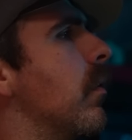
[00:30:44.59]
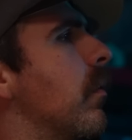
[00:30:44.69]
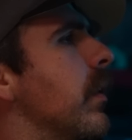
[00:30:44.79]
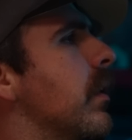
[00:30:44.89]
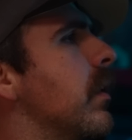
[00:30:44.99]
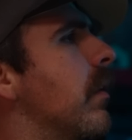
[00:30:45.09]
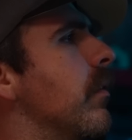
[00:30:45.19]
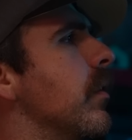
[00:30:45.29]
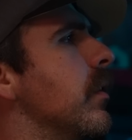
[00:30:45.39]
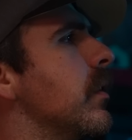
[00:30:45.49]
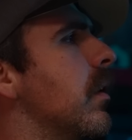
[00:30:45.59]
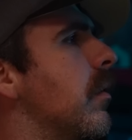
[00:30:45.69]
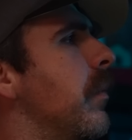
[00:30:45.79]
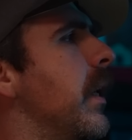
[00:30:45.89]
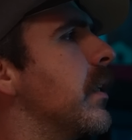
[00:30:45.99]
With Glover's
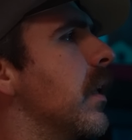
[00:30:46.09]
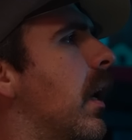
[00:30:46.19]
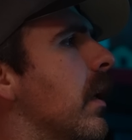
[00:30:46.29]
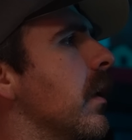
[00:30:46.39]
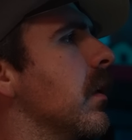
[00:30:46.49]
Mage Lock,